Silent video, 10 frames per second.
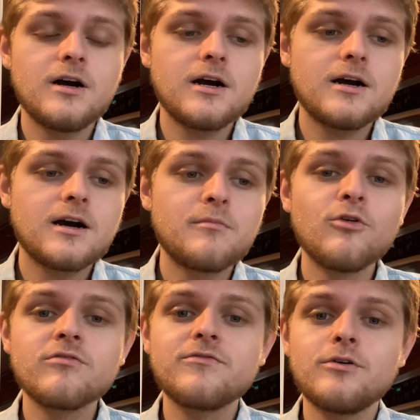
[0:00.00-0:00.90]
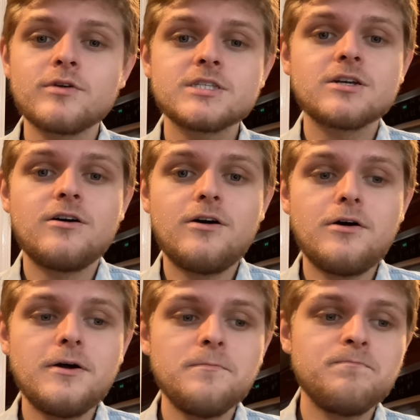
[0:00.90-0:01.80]
more of a focus
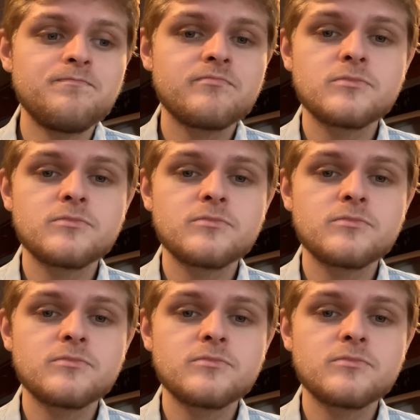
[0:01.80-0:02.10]
on